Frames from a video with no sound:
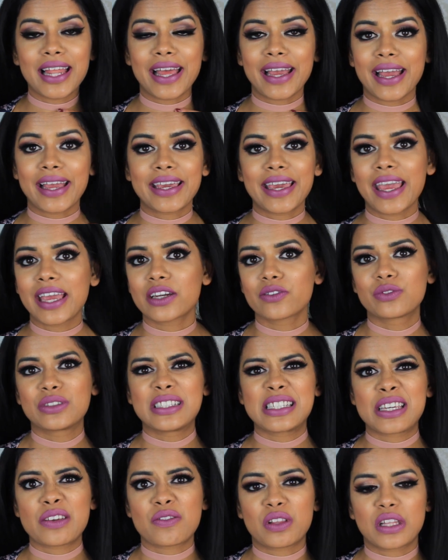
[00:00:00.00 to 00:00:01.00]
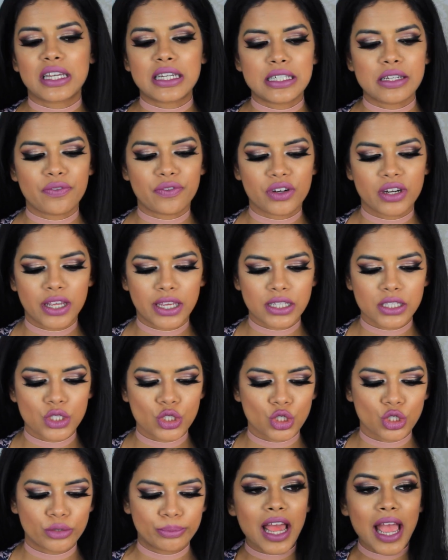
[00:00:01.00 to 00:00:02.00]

Like I can't really give like a different answer.